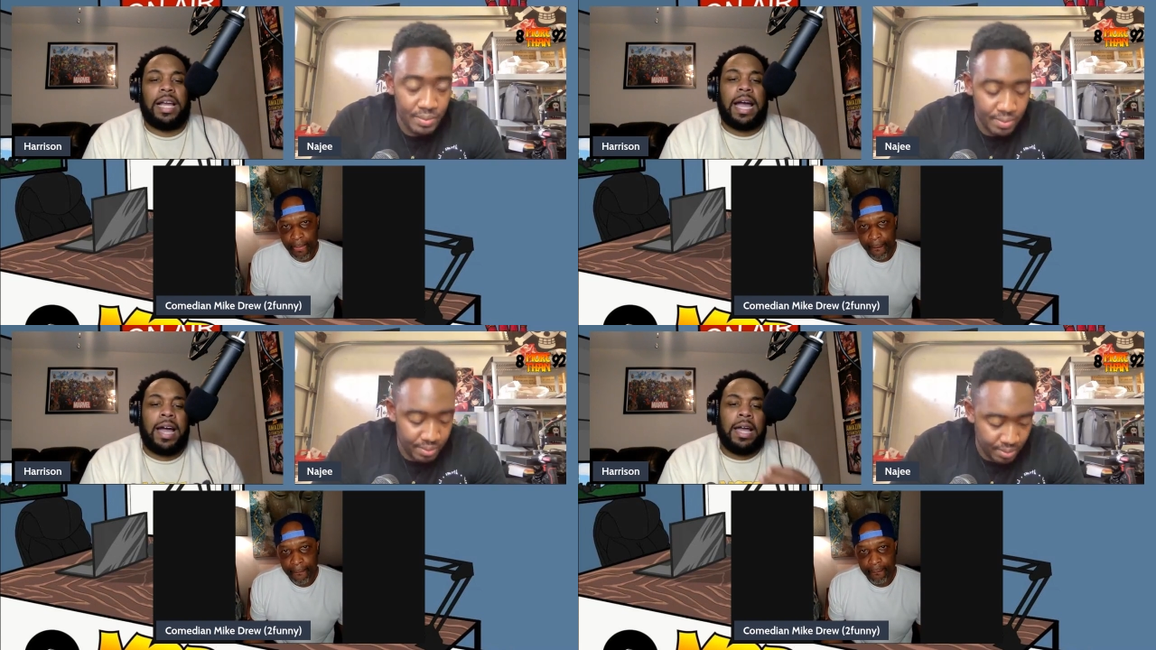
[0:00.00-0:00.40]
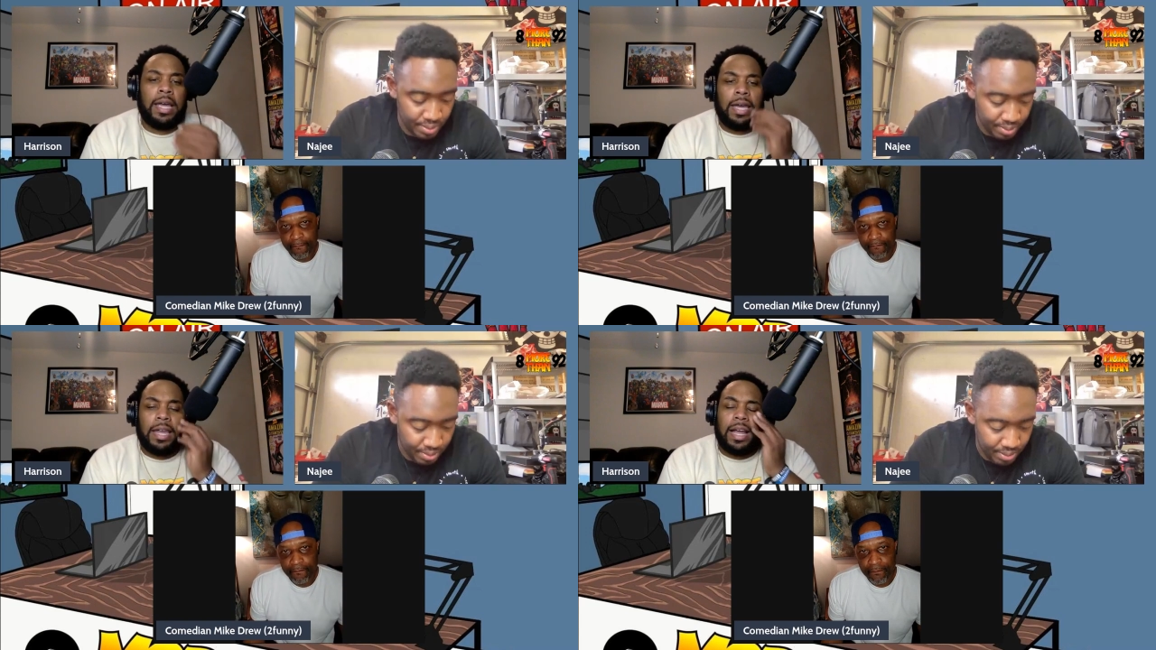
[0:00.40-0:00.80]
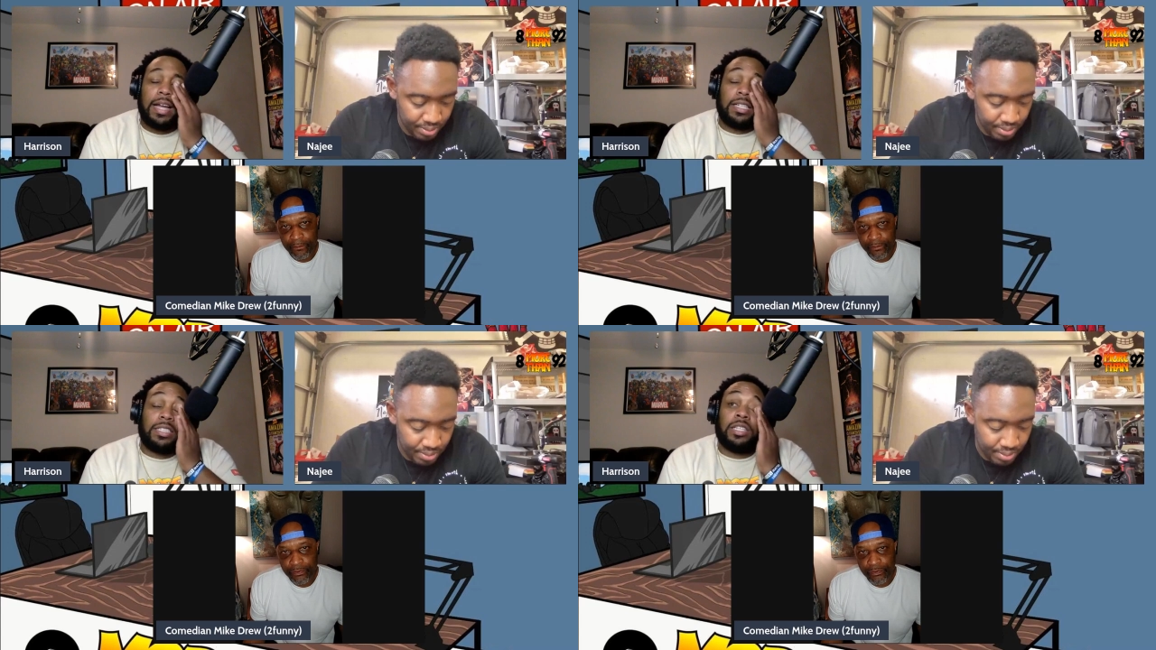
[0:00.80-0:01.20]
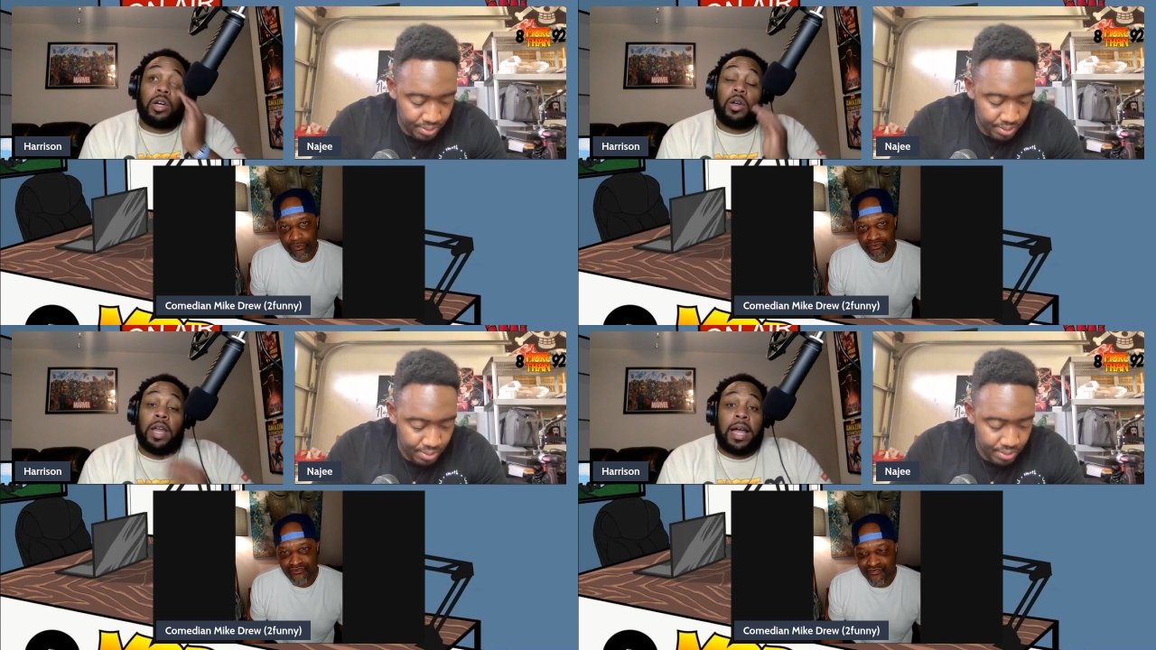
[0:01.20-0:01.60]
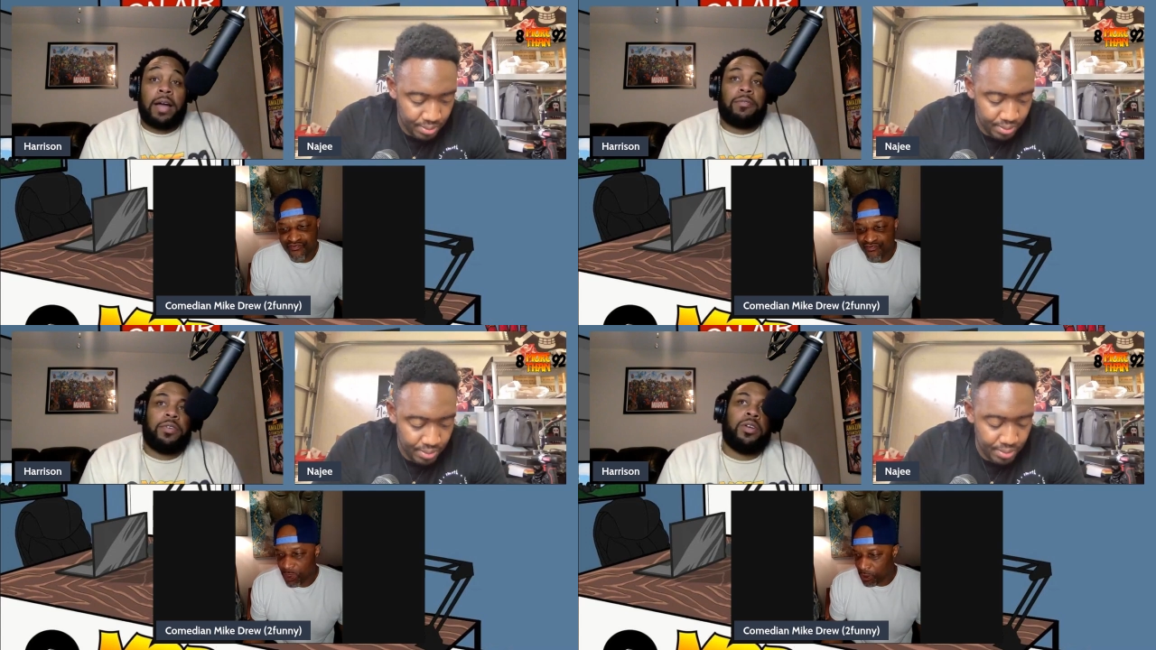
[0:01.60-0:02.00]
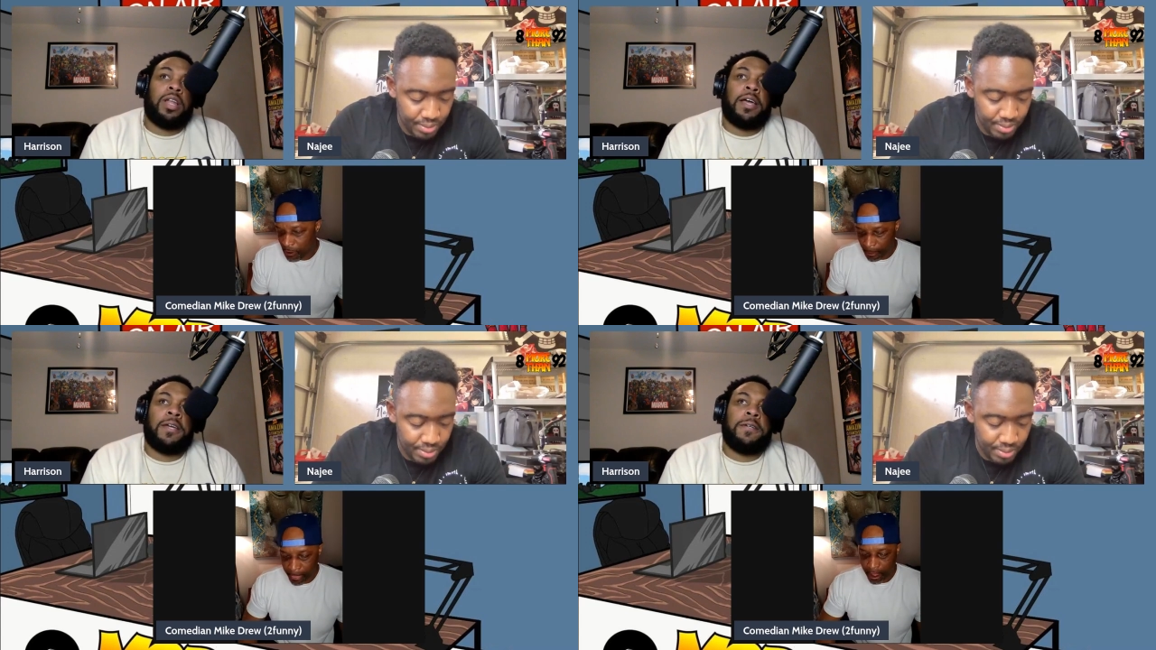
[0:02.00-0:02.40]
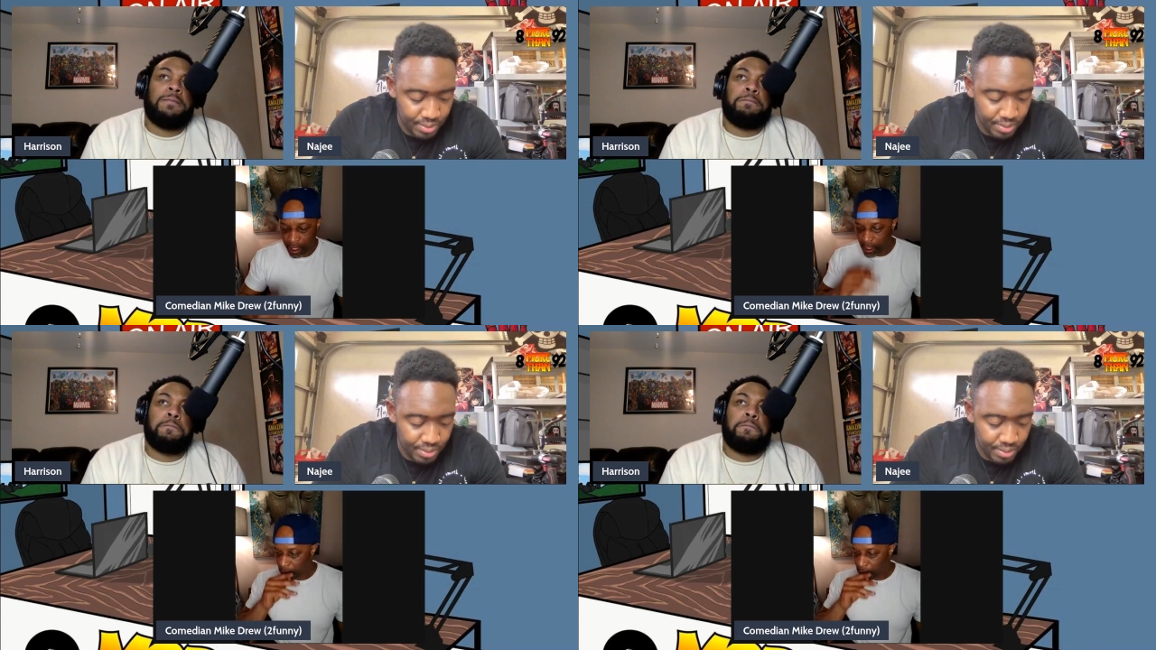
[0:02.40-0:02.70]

Speaker 1: Like I like I just don't like I feel like